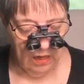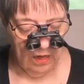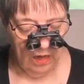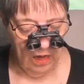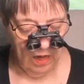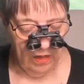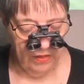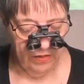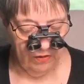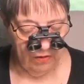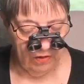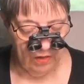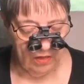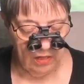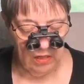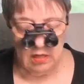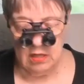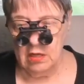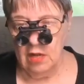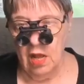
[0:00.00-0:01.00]
other
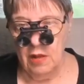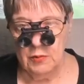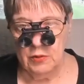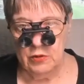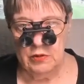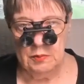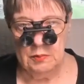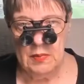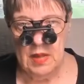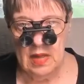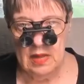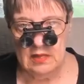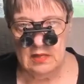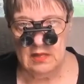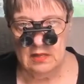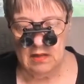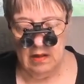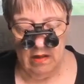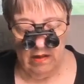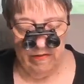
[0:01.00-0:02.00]
conglomerate mess
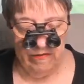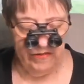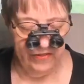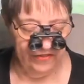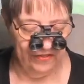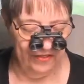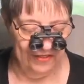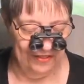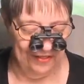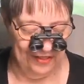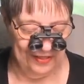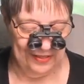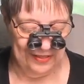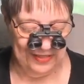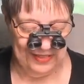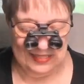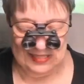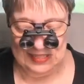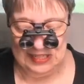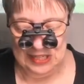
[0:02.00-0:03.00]
of
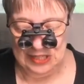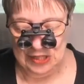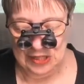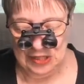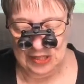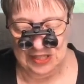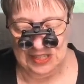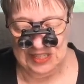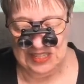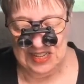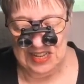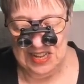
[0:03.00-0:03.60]
stitches,